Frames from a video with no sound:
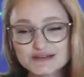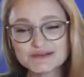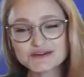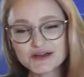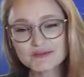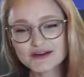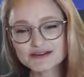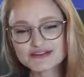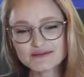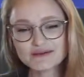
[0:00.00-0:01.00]
should be doing a
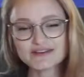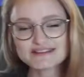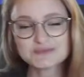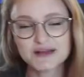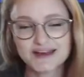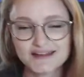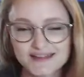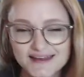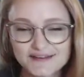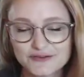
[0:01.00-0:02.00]
better job of explaining
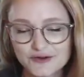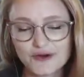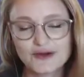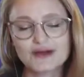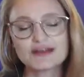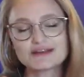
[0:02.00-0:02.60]
then. If you don't